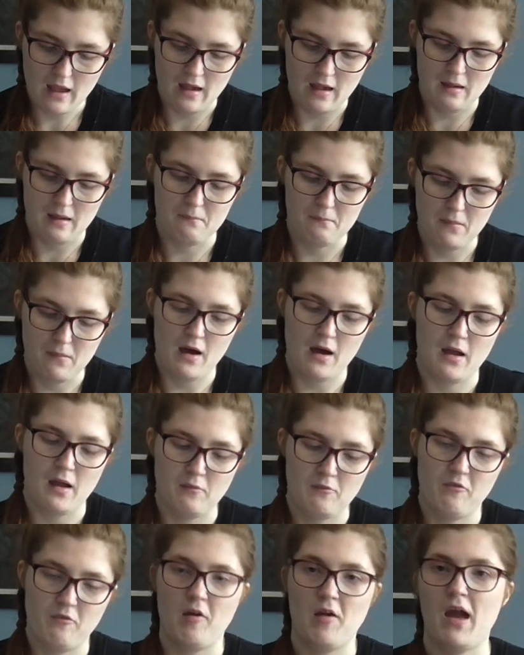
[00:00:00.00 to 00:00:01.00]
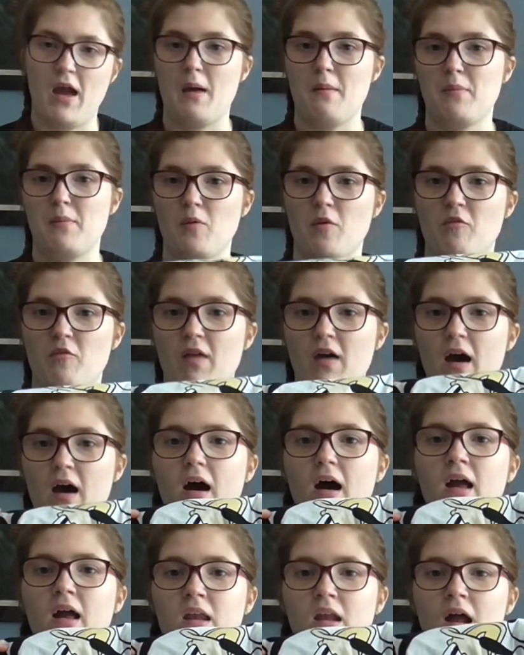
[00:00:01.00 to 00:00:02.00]
um, but I'm very happy with
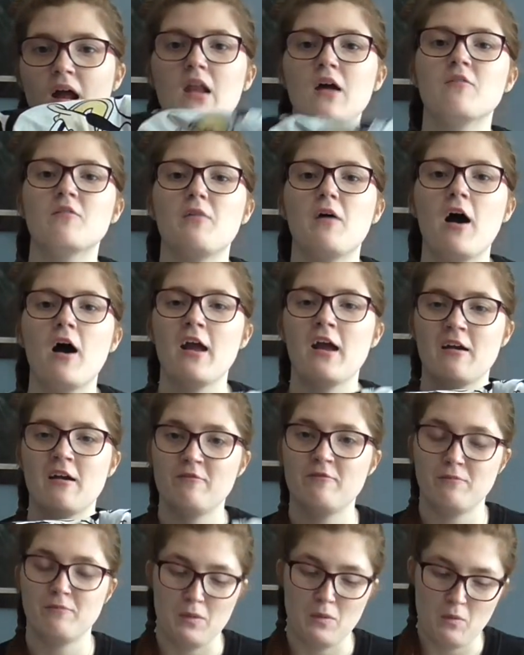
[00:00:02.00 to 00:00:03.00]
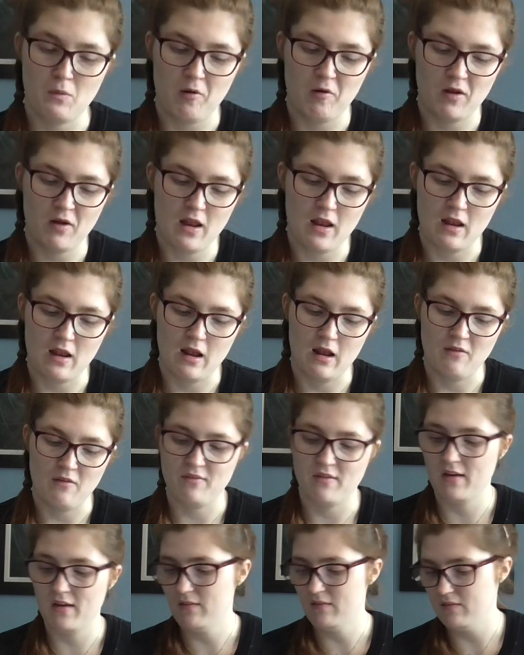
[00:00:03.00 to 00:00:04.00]
that and I love I have been wearing it and I
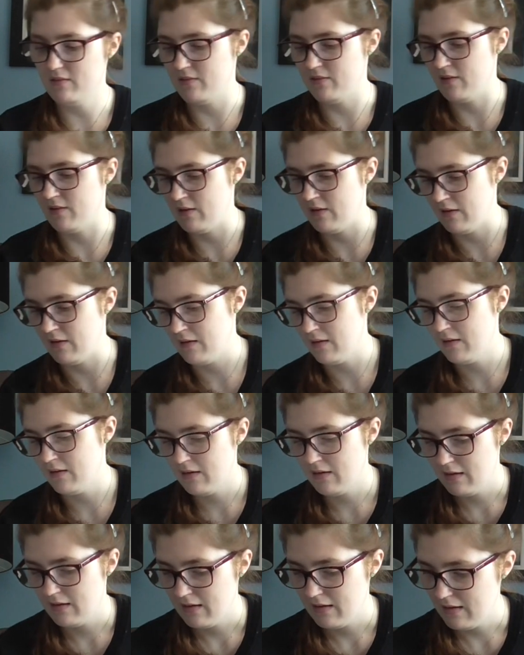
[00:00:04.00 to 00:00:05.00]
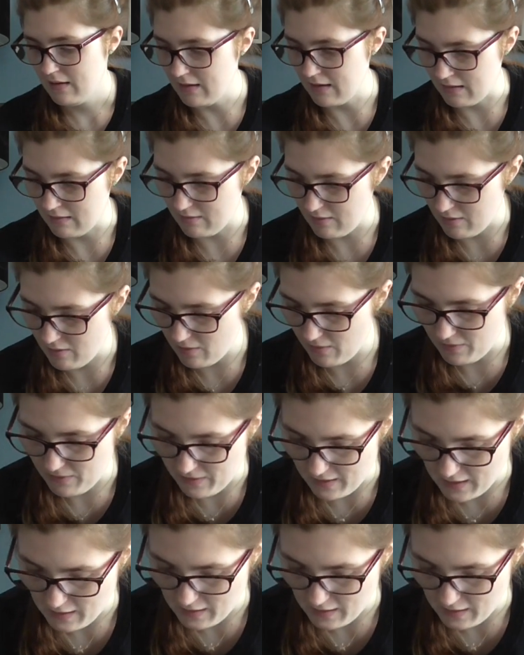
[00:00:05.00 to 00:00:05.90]
love it so yes, I got